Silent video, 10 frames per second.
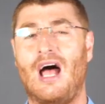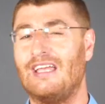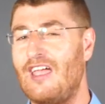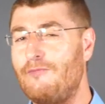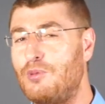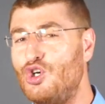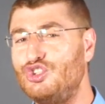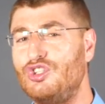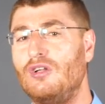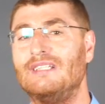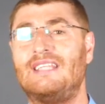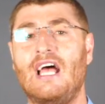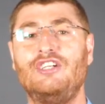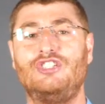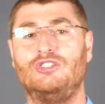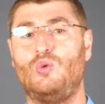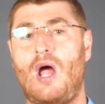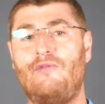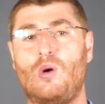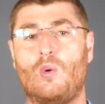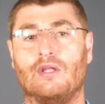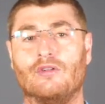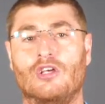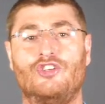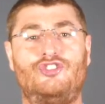I gave personal attention to everyone.